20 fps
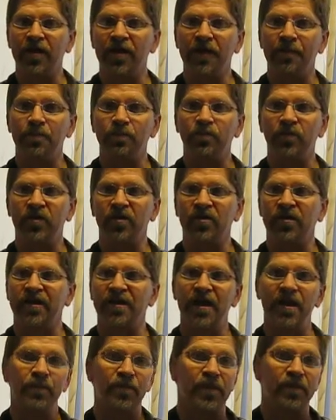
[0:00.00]
You're going to
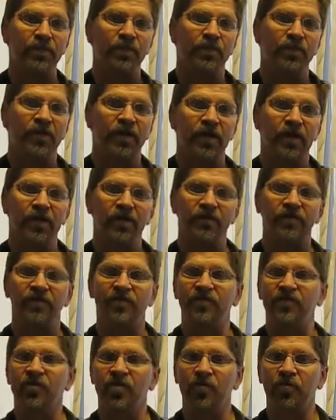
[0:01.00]
keep it because
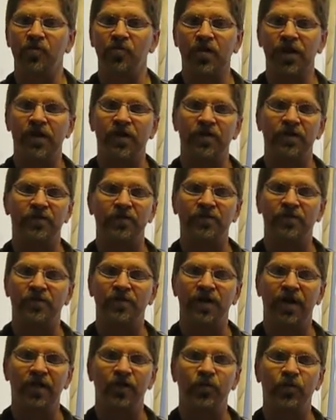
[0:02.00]
there's no
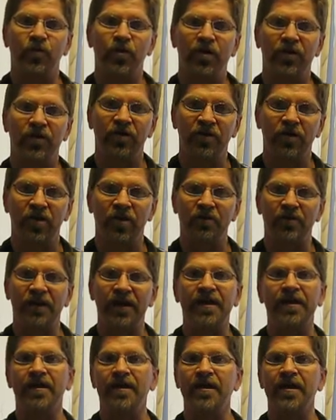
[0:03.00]
telling when going to
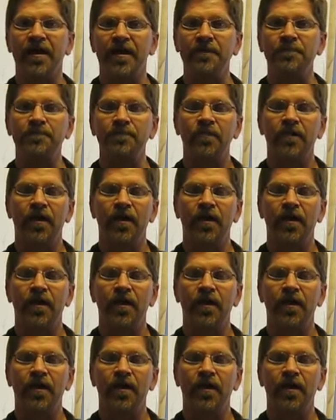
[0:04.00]
need it again.